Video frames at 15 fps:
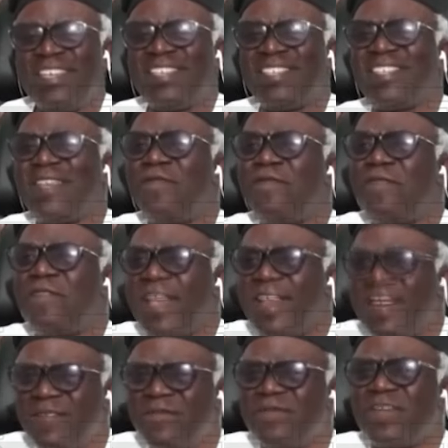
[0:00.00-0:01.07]
It's a
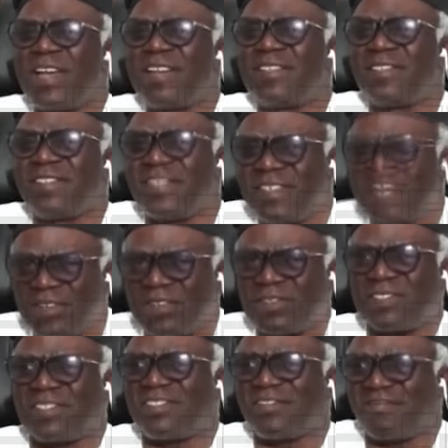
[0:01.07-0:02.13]
very, very
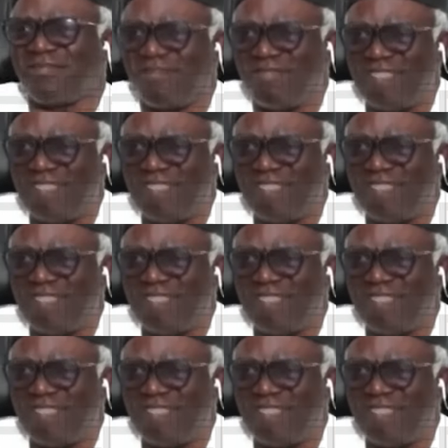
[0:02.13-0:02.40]
serious